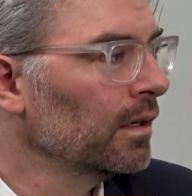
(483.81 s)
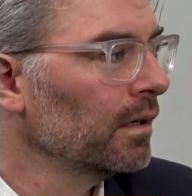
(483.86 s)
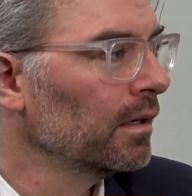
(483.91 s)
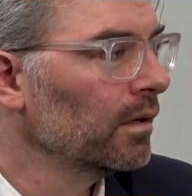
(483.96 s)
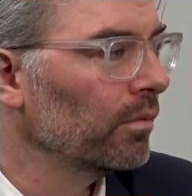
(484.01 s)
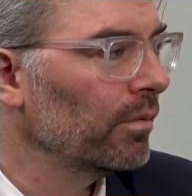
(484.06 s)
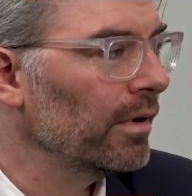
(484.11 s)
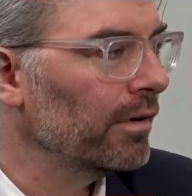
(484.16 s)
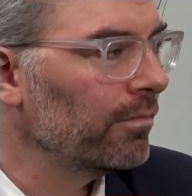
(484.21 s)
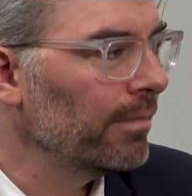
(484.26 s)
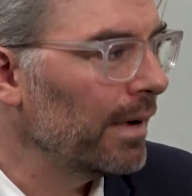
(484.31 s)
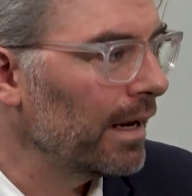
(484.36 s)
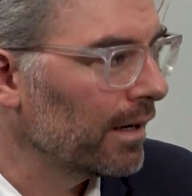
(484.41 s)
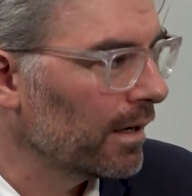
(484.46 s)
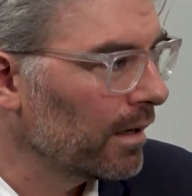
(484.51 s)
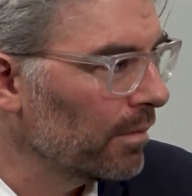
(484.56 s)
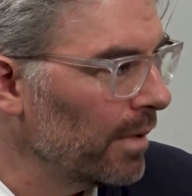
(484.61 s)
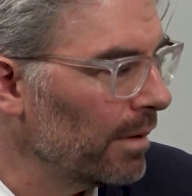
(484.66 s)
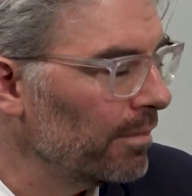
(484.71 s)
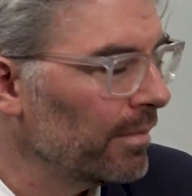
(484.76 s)
Okay. We've made a
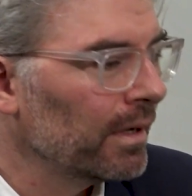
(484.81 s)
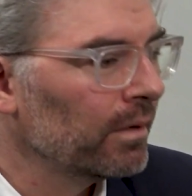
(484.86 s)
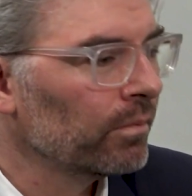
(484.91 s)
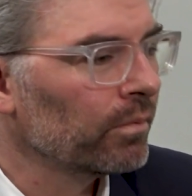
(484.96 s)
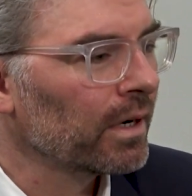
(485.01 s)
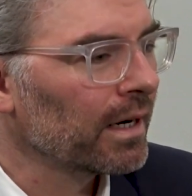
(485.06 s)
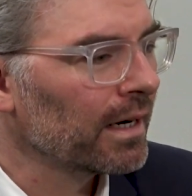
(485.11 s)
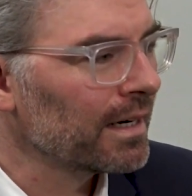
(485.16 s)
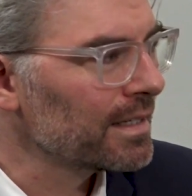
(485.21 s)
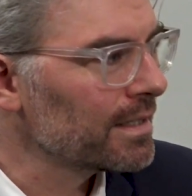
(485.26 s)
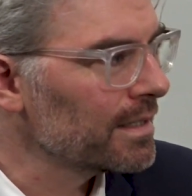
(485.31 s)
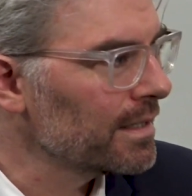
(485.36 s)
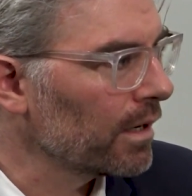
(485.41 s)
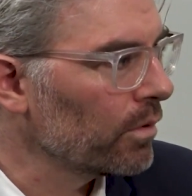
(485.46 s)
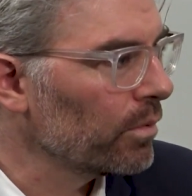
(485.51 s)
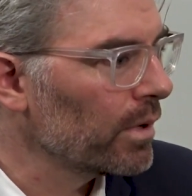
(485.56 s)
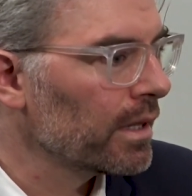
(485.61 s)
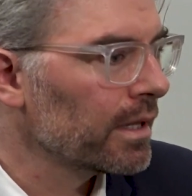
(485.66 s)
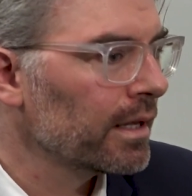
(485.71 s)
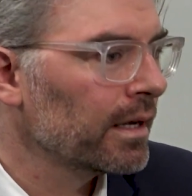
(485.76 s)
commitment, we're going to
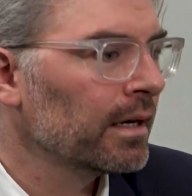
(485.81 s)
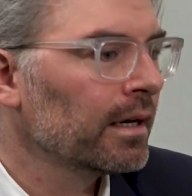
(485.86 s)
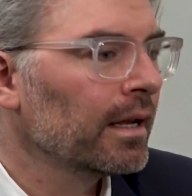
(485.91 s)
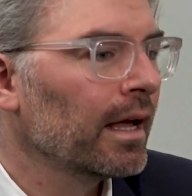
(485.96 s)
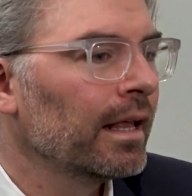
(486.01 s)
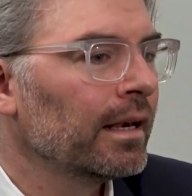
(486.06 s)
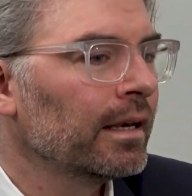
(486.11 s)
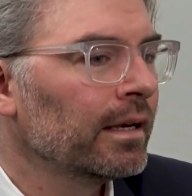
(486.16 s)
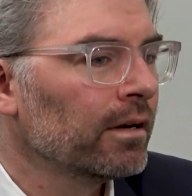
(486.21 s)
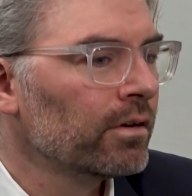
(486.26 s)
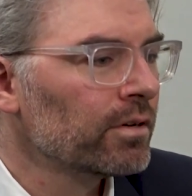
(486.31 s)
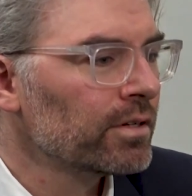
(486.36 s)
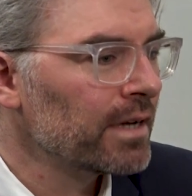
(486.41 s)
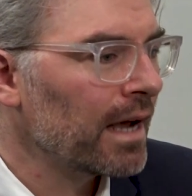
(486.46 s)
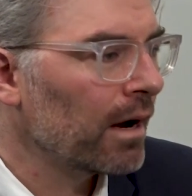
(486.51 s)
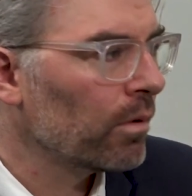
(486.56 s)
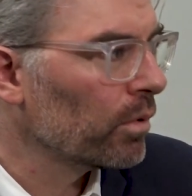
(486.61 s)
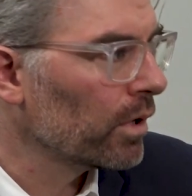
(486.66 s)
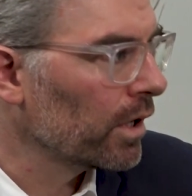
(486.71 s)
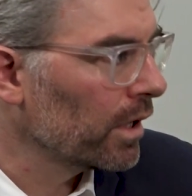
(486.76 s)
stick with it, and here's
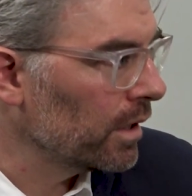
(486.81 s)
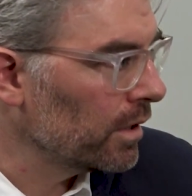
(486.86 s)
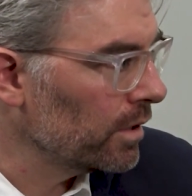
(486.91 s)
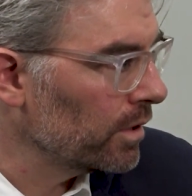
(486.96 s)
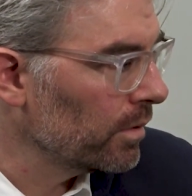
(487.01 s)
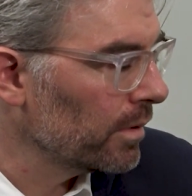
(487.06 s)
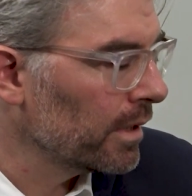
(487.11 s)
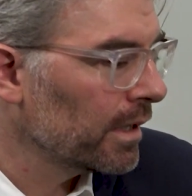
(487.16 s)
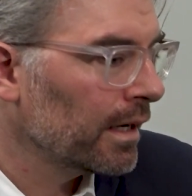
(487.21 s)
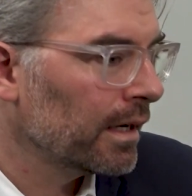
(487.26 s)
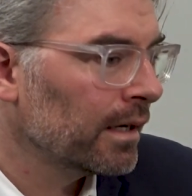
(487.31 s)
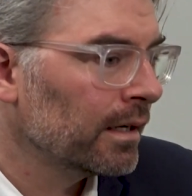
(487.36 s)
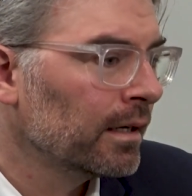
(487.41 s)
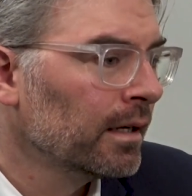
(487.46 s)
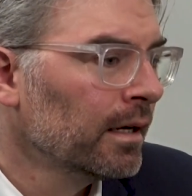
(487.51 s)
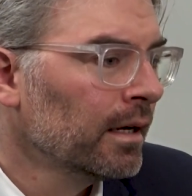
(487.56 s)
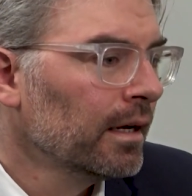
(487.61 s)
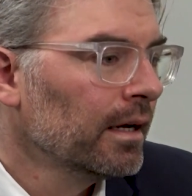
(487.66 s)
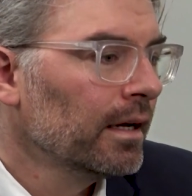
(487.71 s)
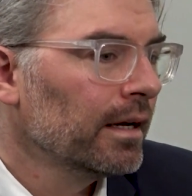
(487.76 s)
how we're going to do it. And
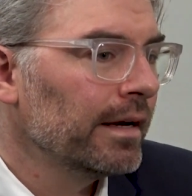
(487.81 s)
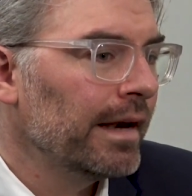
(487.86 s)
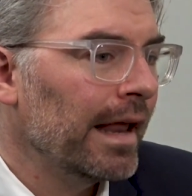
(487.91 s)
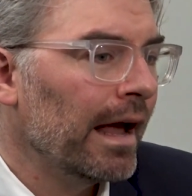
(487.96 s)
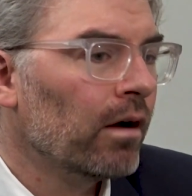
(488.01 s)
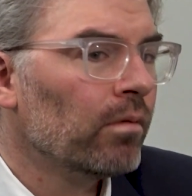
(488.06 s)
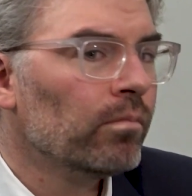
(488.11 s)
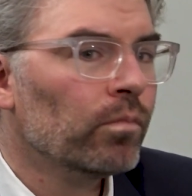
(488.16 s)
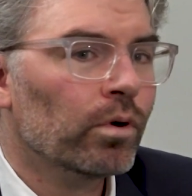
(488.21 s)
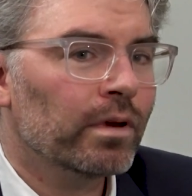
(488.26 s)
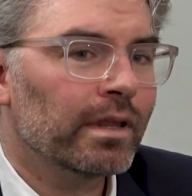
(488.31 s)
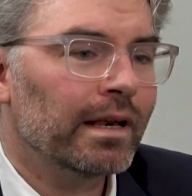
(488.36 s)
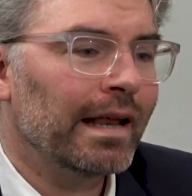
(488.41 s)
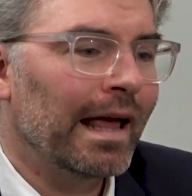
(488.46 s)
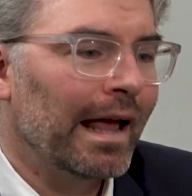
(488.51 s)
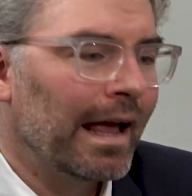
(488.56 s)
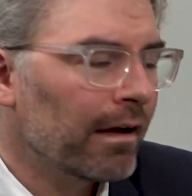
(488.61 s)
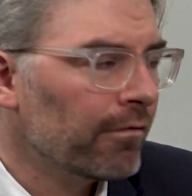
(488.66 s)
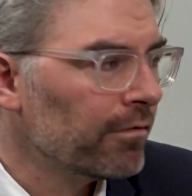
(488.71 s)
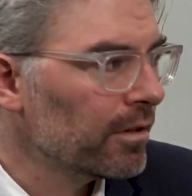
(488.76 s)
now more than
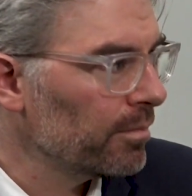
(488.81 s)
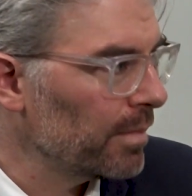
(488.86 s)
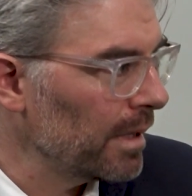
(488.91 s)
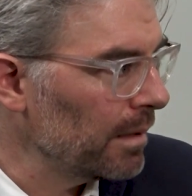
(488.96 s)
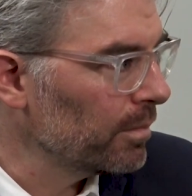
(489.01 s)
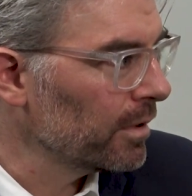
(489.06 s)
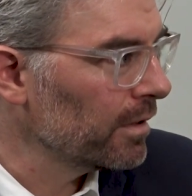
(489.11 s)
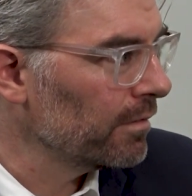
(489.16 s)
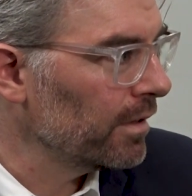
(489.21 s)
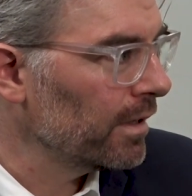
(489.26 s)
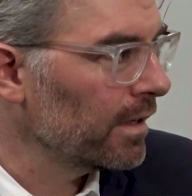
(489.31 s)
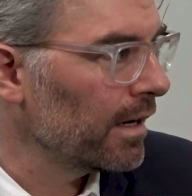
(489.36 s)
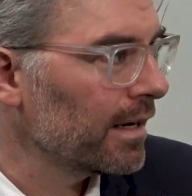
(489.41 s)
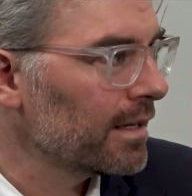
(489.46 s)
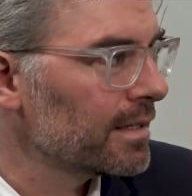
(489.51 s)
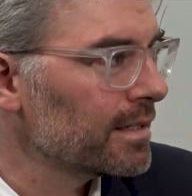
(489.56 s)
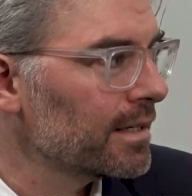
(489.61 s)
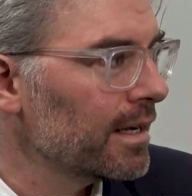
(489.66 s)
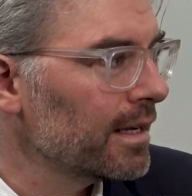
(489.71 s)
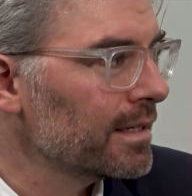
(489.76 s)
half the people of the
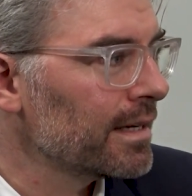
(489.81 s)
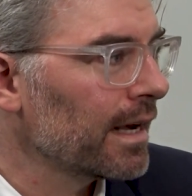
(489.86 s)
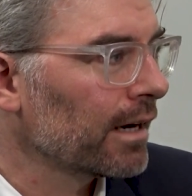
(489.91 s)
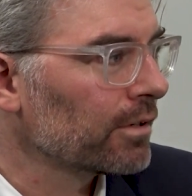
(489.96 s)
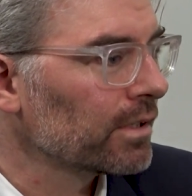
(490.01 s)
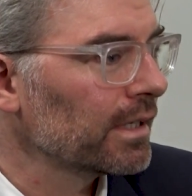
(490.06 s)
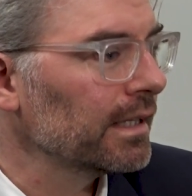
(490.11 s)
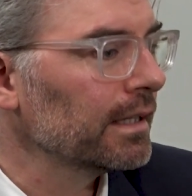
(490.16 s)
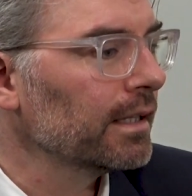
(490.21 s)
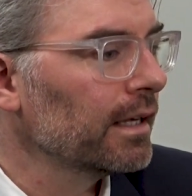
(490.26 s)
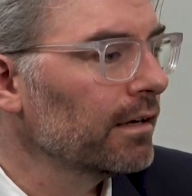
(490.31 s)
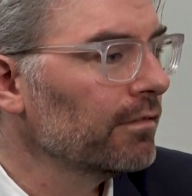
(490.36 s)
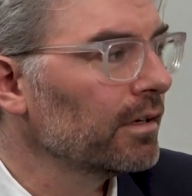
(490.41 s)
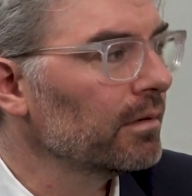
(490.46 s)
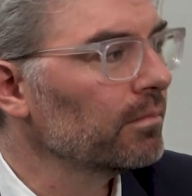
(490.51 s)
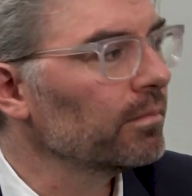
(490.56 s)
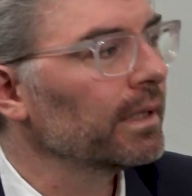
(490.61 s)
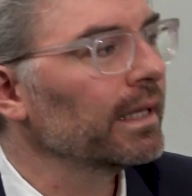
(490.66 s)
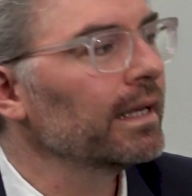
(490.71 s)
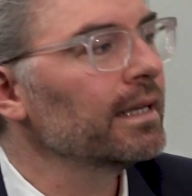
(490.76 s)
United States actually live
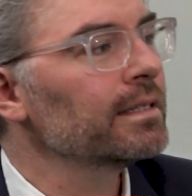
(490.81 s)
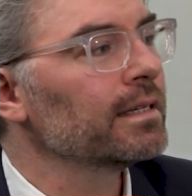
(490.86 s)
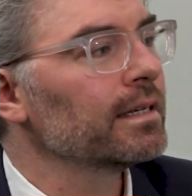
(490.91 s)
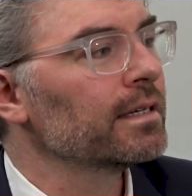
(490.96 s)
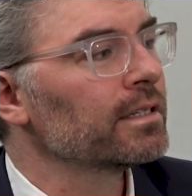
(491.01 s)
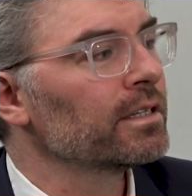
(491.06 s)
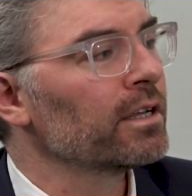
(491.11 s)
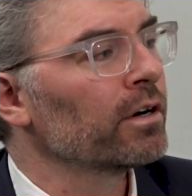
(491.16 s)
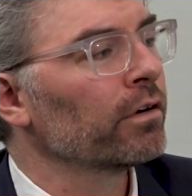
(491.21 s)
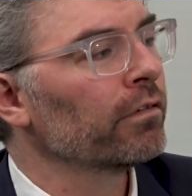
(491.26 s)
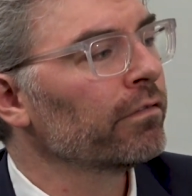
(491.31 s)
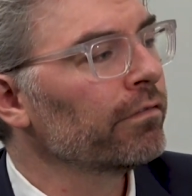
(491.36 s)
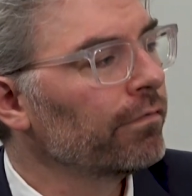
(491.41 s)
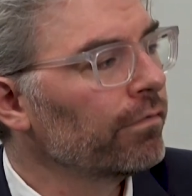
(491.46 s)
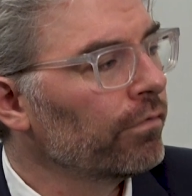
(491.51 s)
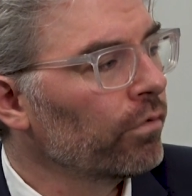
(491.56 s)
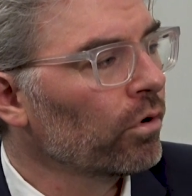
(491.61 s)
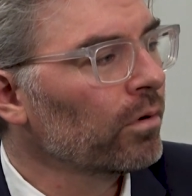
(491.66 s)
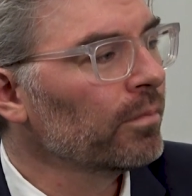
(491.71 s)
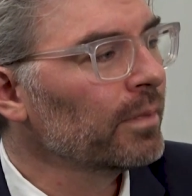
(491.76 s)
in places that are
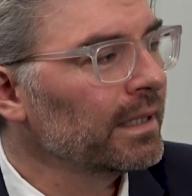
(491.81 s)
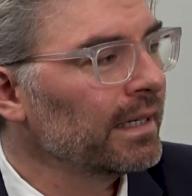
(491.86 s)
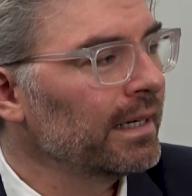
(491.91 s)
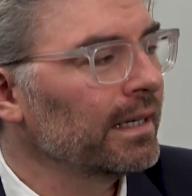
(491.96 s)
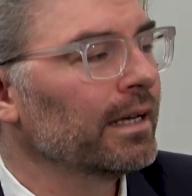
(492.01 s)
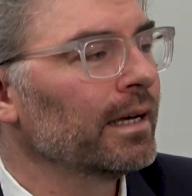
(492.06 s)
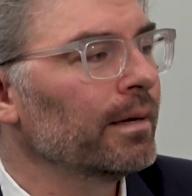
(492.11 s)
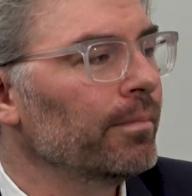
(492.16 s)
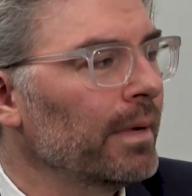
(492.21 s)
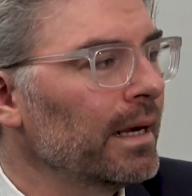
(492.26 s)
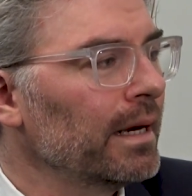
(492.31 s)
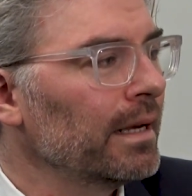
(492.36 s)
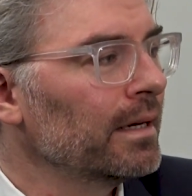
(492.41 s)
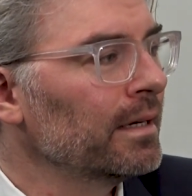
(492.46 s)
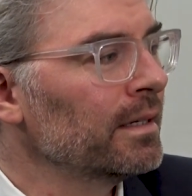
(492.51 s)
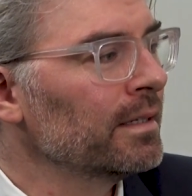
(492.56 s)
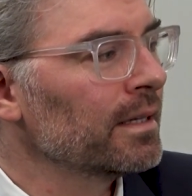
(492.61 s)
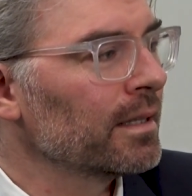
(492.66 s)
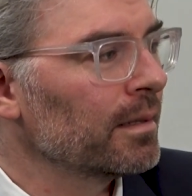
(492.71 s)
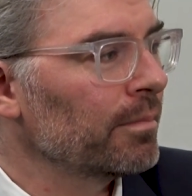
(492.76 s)
formally
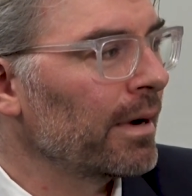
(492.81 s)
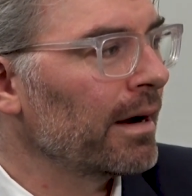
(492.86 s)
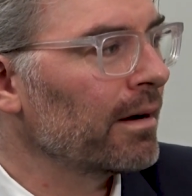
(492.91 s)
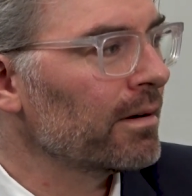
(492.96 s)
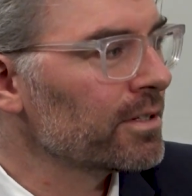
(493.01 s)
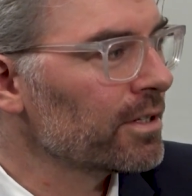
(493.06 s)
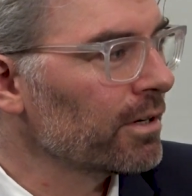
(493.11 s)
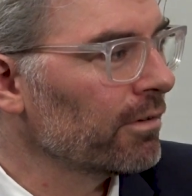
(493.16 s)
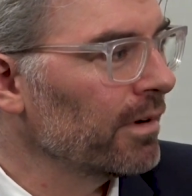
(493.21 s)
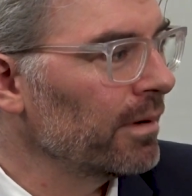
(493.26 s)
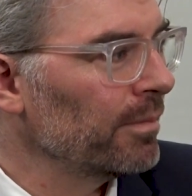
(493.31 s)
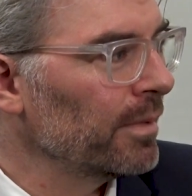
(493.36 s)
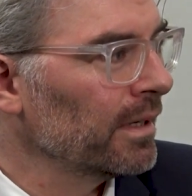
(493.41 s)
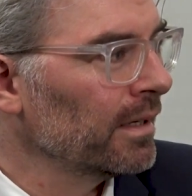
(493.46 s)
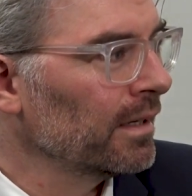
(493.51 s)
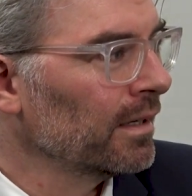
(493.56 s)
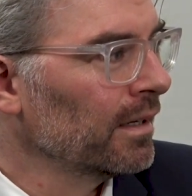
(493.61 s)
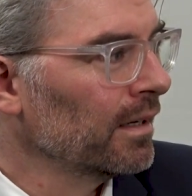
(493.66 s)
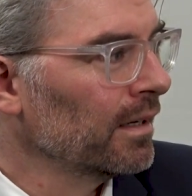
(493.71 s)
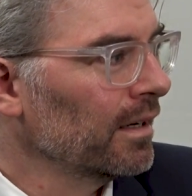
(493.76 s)
committed to the Paris Agreement
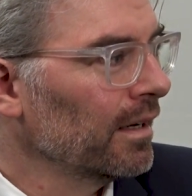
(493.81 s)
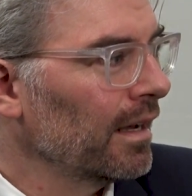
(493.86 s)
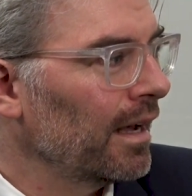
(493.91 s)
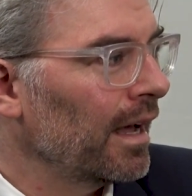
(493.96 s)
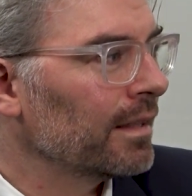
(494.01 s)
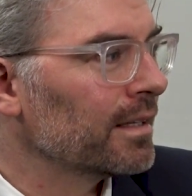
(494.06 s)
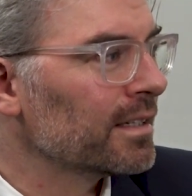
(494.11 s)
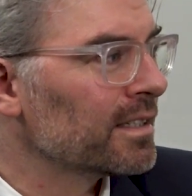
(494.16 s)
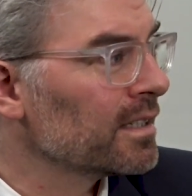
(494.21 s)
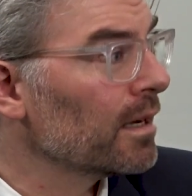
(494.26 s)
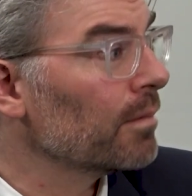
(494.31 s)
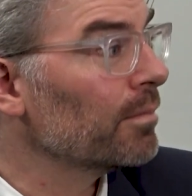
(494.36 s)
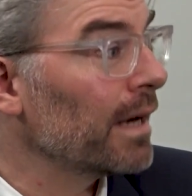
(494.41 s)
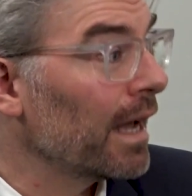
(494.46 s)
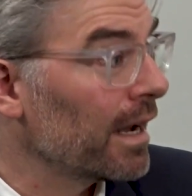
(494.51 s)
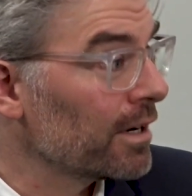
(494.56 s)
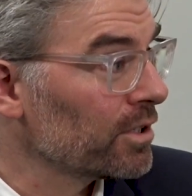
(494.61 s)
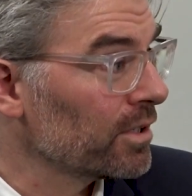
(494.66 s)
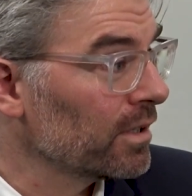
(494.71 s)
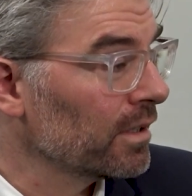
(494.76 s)
at the
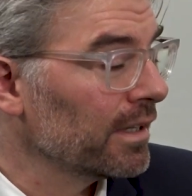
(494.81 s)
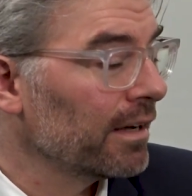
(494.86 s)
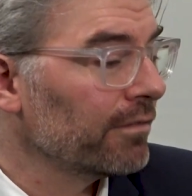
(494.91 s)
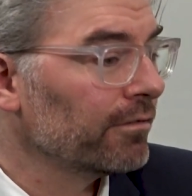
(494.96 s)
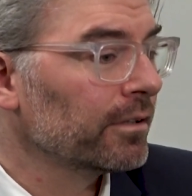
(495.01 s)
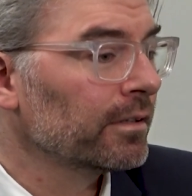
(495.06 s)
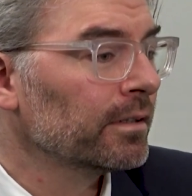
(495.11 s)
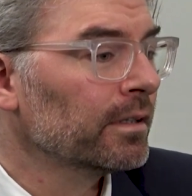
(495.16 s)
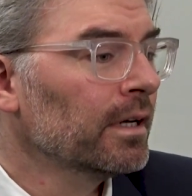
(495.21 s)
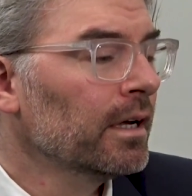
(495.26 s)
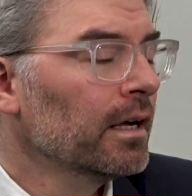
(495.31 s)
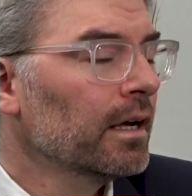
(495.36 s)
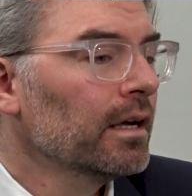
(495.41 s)
subnational level.